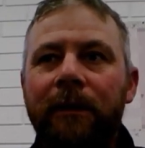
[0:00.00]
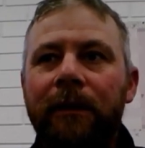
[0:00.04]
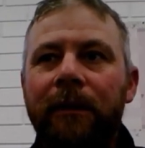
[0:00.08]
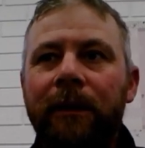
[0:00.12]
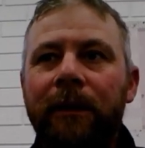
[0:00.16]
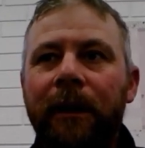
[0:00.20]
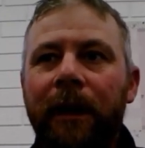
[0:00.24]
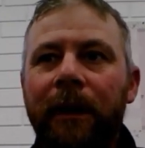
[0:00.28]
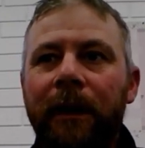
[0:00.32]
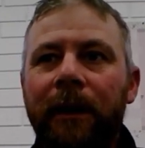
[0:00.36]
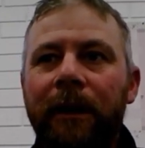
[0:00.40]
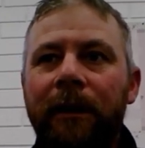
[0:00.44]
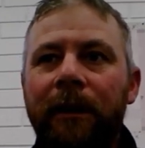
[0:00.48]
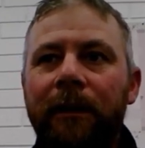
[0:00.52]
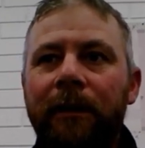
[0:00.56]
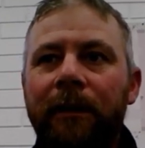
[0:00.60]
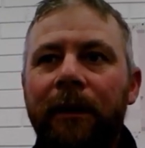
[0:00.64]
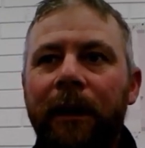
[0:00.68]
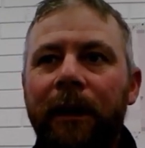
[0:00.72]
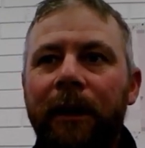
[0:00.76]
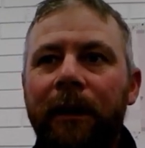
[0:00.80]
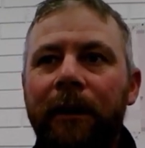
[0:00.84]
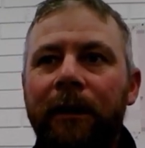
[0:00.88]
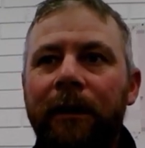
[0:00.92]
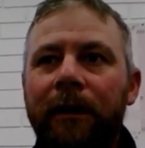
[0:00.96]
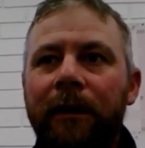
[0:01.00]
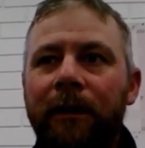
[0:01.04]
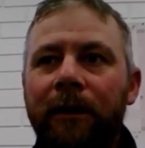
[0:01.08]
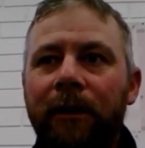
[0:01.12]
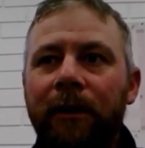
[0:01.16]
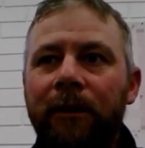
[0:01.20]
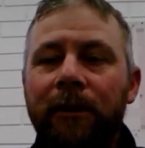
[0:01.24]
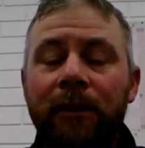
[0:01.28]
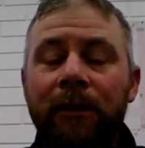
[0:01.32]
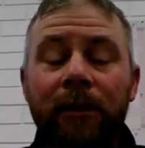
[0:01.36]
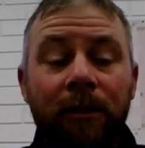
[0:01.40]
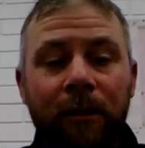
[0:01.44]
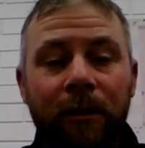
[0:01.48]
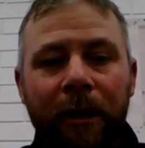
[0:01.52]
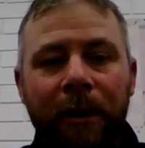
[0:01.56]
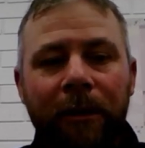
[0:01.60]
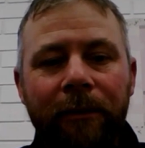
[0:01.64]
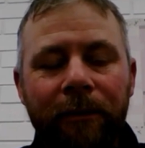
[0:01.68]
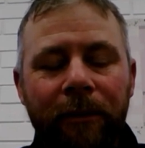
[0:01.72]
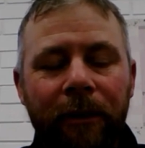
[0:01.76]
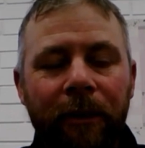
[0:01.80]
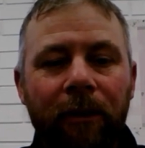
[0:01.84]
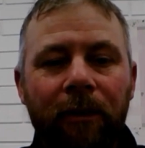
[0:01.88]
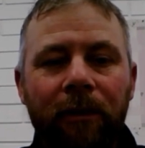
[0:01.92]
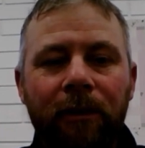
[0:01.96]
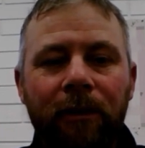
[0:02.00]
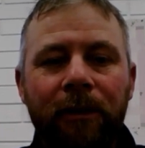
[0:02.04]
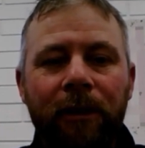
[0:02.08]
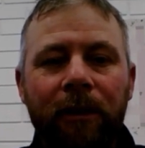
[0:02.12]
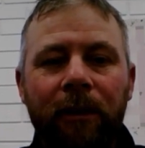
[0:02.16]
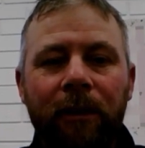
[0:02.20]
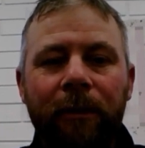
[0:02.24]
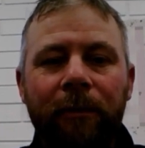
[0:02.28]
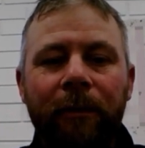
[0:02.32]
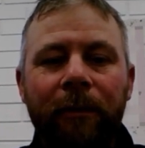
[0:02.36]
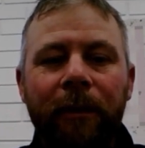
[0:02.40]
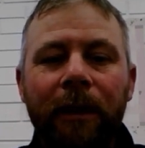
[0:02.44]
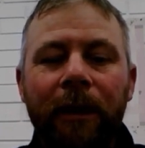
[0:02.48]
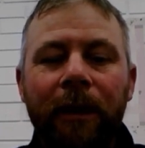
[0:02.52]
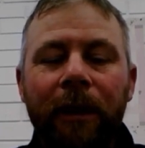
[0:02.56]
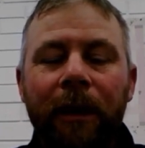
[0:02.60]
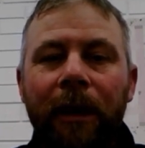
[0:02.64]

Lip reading: they can concentrate for a long time,